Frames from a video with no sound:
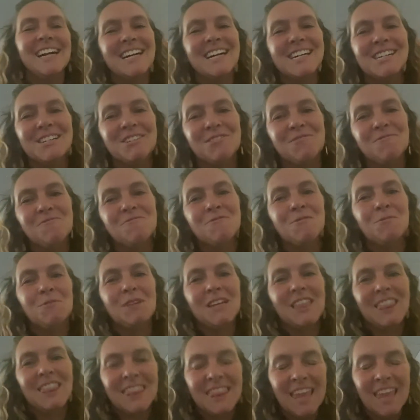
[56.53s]
When
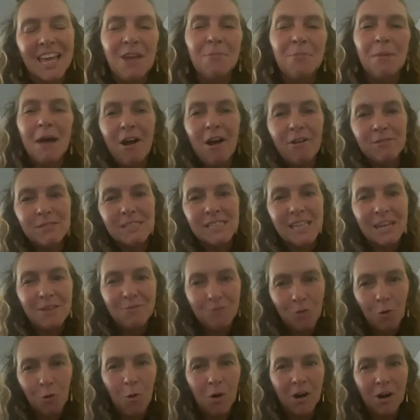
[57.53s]
we think about
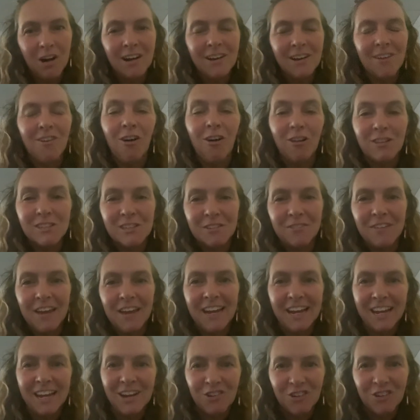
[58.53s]
C4,
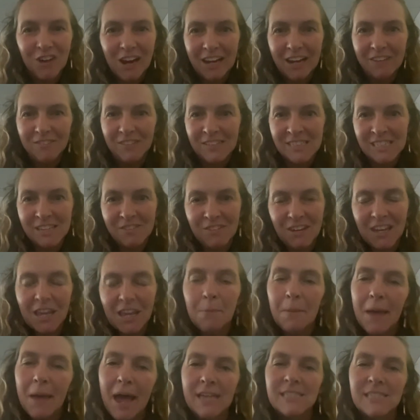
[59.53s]
Cultivating Creative and Civic
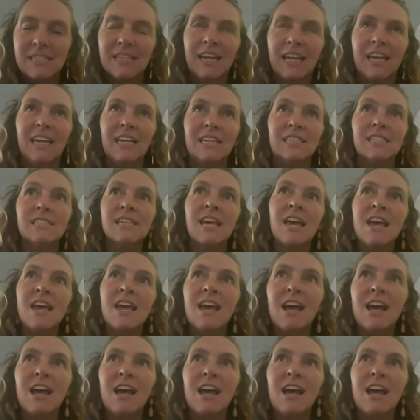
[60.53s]
Capacities,